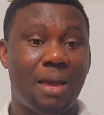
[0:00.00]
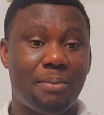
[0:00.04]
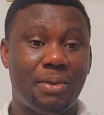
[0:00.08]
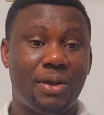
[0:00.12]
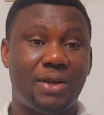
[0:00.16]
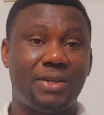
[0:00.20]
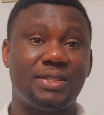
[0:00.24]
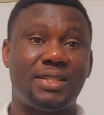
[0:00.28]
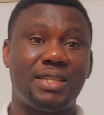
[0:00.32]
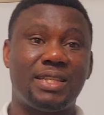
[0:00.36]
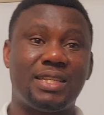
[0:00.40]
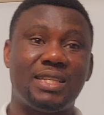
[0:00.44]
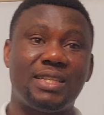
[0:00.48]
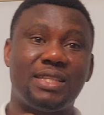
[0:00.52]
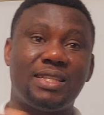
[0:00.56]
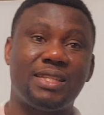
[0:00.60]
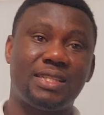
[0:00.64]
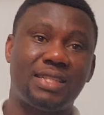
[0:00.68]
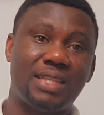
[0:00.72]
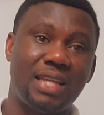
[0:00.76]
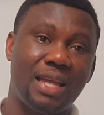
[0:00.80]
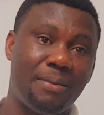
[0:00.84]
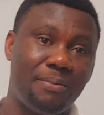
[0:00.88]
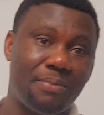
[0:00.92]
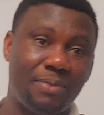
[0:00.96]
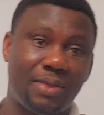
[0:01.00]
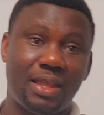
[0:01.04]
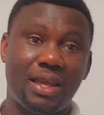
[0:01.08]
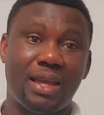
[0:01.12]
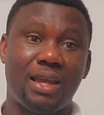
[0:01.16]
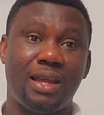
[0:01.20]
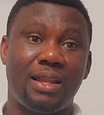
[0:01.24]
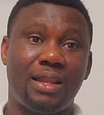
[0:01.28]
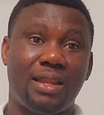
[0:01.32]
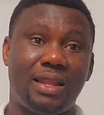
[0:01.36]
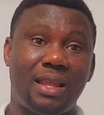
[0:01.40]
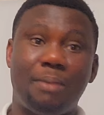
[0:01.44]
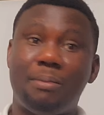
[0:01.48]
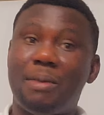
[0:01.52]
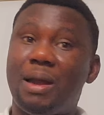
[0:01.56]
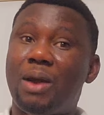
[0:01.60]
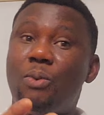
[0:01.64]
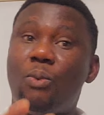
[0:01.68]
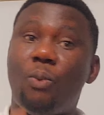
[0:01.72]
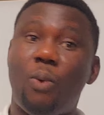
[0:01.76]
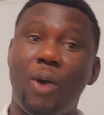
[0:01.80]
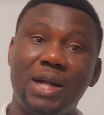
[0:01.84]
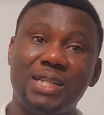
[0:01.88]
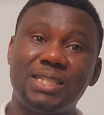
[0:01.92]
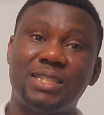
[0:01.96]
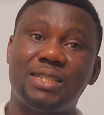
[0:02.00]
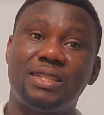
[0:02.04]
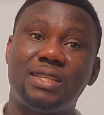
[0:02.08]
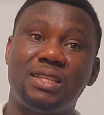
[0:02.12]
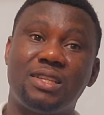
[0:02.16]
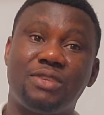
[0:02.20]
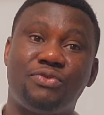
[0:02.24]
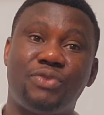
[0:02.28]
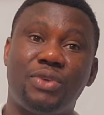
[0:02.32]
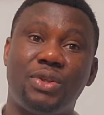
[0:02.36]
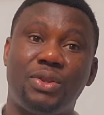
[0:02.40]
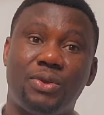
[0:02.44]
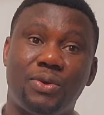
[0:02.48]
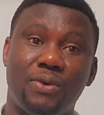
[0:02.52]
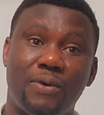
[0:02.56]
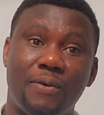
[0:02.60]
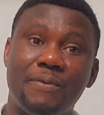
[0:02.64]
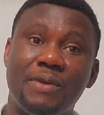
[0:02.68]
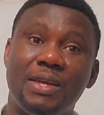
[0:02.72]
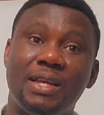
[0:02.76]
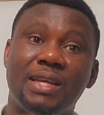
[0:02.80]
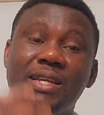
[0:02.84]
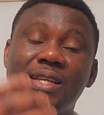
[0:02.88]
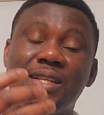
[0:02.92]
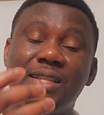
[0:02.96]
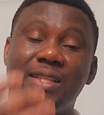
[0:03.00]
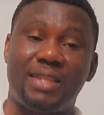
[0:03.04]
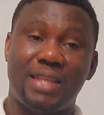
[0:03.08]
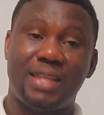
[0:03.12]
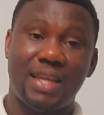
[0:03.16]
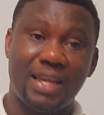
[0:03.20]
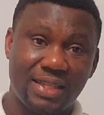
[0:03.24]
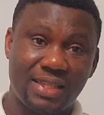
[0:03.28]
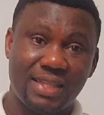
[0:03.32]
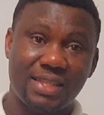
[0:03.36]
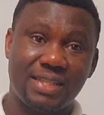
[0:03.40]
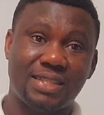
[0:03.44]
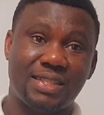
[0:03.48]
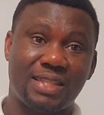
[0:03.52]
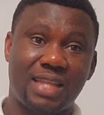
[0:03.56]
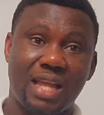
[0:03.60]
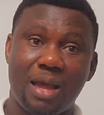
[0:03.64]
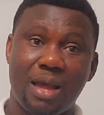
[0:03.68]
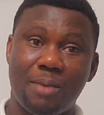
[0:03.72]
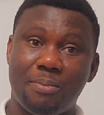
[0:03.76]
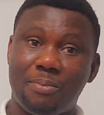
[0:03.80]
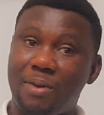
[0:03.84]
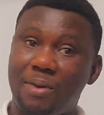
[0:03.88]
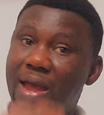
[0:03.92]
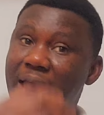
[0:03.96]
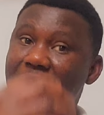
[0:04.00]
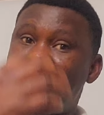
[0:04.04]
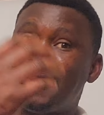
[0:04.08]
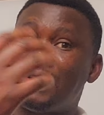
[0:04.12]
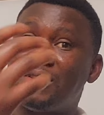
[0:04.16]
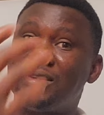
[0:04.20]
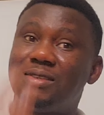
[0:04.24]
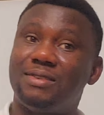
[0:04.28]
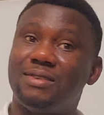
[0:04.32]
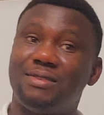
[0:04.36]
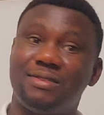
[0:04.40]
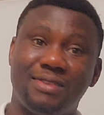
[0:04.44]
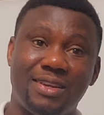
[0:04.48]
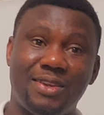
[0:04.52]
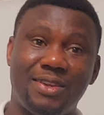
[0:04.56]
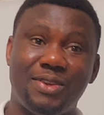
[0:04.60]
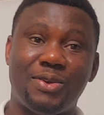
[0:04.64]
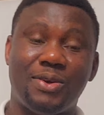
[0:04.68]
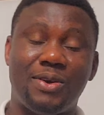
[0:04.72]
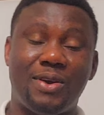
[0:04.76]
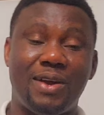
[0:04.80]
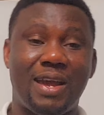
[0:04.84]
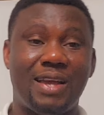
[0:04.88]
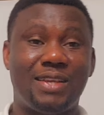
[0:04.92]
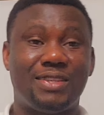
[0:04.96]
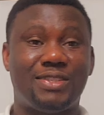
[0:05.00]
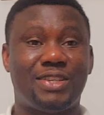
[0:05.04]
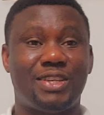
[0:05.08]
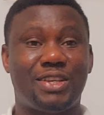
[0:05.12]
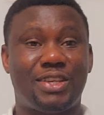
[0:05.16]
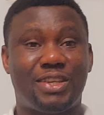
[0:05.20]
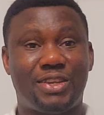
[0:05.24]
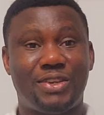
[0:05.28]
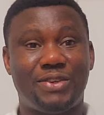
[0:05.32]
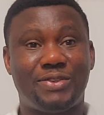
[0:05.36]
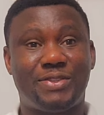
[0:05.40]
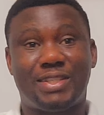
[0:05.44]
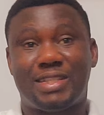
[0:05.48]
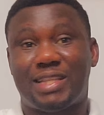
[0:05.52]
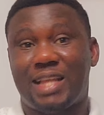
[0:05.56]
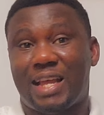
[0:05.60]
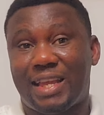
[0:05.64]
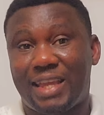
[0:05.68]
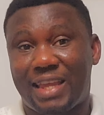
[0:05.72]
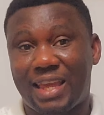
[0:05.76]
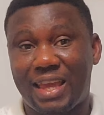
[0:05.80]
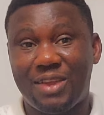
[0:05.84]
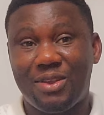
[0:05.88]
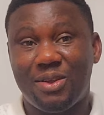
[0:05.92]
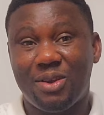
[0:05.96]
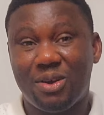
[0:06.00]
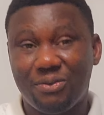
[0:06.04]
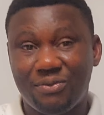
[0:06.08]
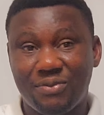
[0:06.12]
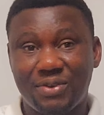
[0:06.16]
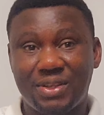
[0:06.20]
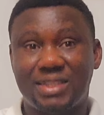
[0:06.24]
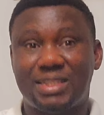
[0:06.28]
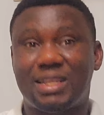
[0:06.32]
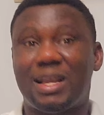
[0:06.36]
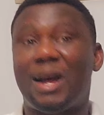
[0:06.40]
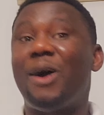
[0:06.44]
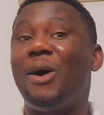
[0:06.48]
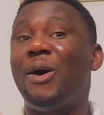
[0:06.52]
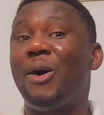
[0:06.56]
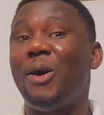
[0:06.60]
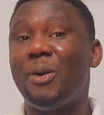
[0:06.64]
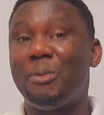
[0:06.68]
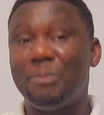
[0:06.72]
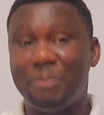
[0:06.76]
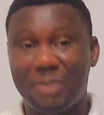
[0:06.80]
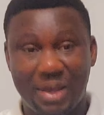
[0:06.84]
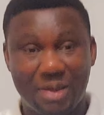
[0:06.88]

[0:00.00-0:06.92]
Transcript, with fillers: Because this is the same thing. They might watch this video, take this step, and you know, execute it and get your visa, or